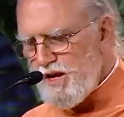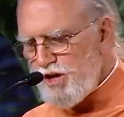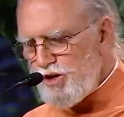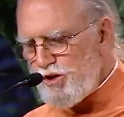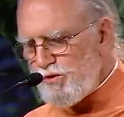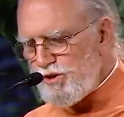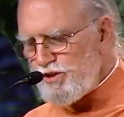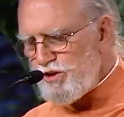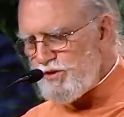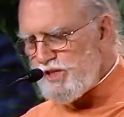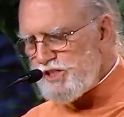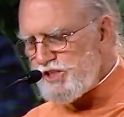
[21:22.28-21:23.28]
You will know
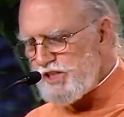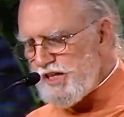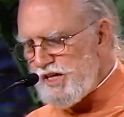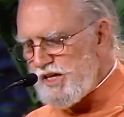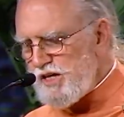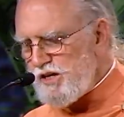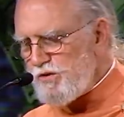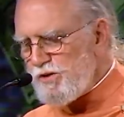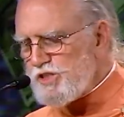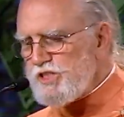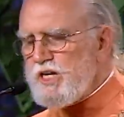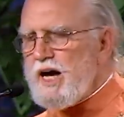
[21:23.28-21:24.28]
it is He who
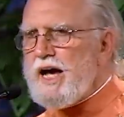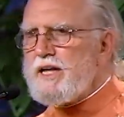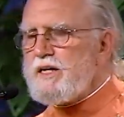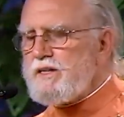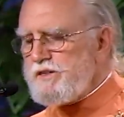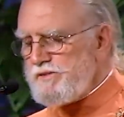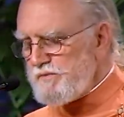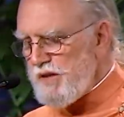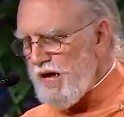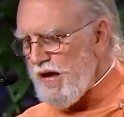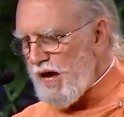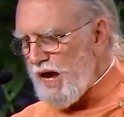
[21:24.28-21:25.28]
has guided
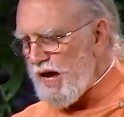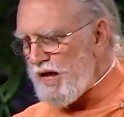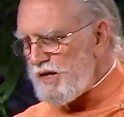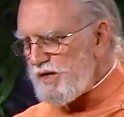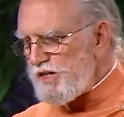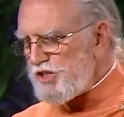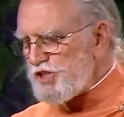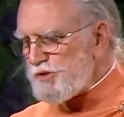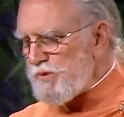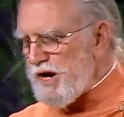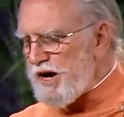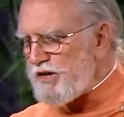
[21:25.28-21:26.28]
and
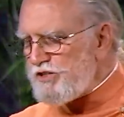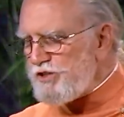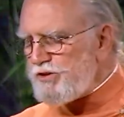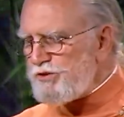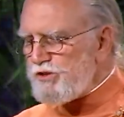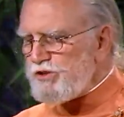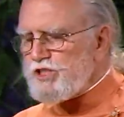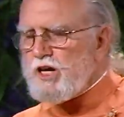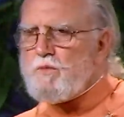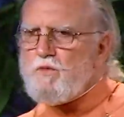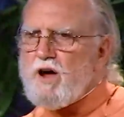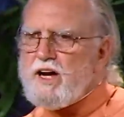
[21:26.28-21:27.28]
inspired you to
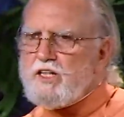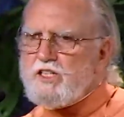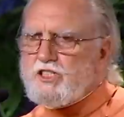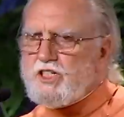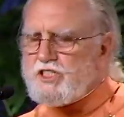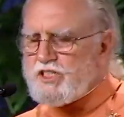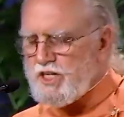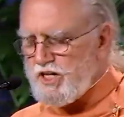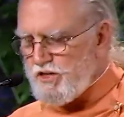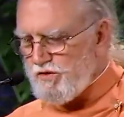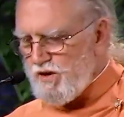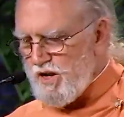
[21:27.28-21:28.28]
some right decision in
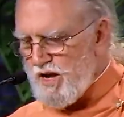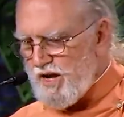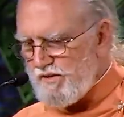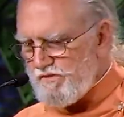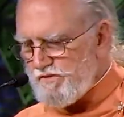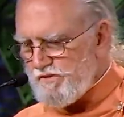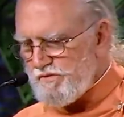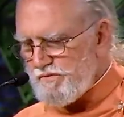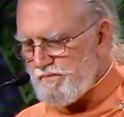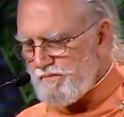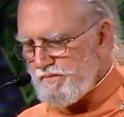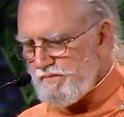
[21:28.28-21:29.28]
your life.
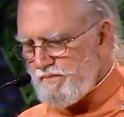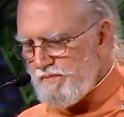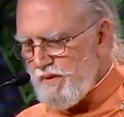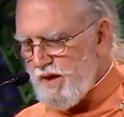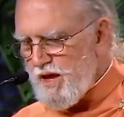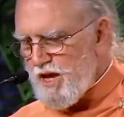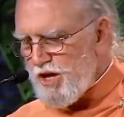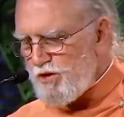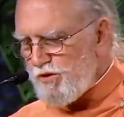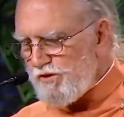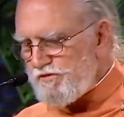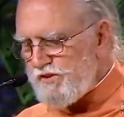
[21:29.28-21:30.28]
You
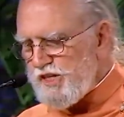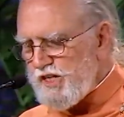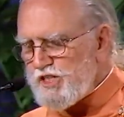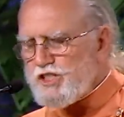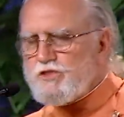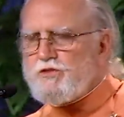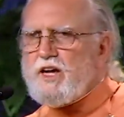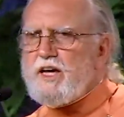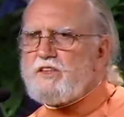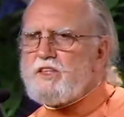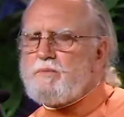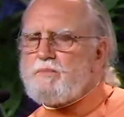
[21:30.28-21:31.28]
will feel His
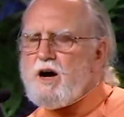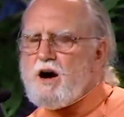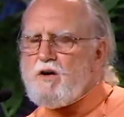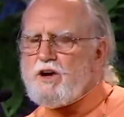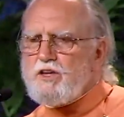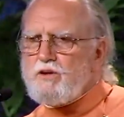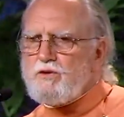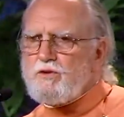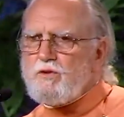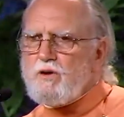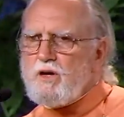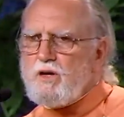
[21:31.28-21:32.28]
strength empowering
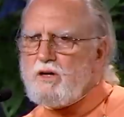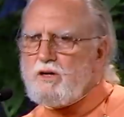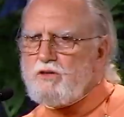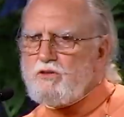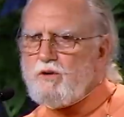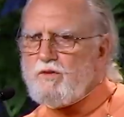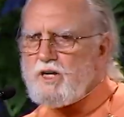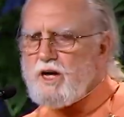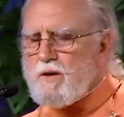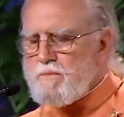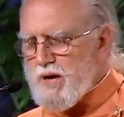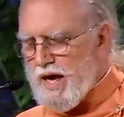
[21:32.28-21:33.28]
you to
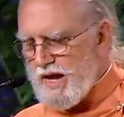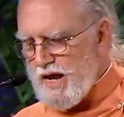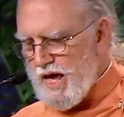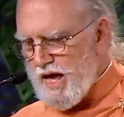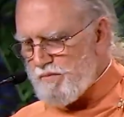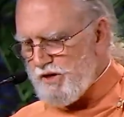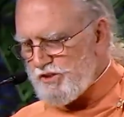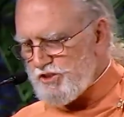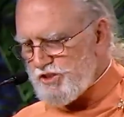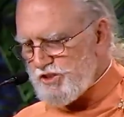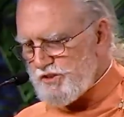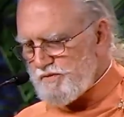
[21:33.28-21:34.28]
overcome bad
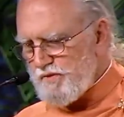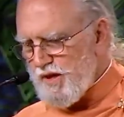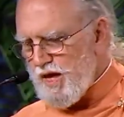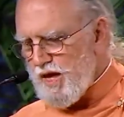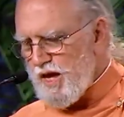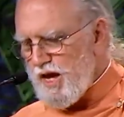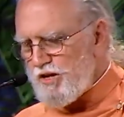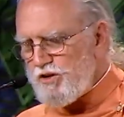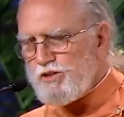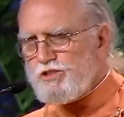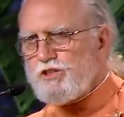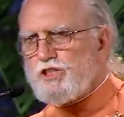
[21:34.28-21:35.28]
habits and
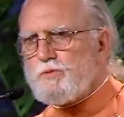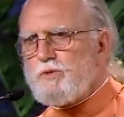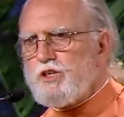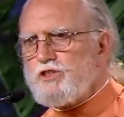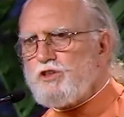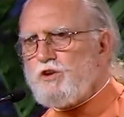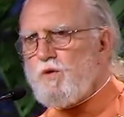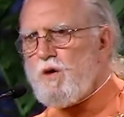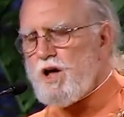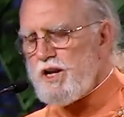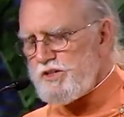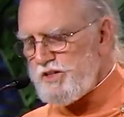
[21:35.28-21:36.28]
nurture spiritual
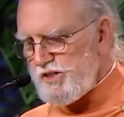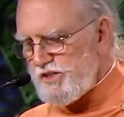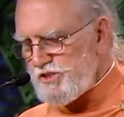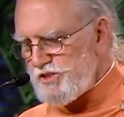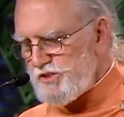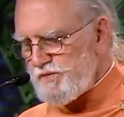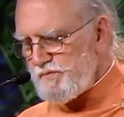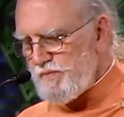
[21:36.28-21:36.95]
qualities.